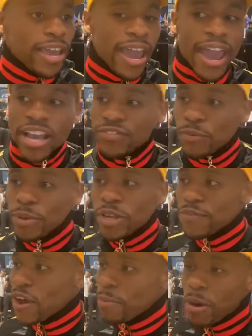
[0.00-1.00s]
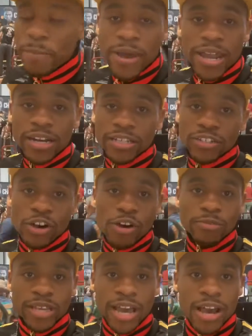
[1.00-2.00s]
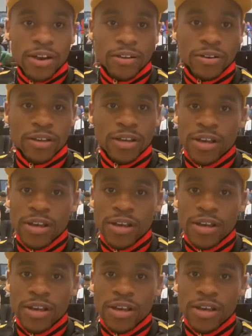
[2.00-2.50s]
They asked for me to fight my man in his hometown.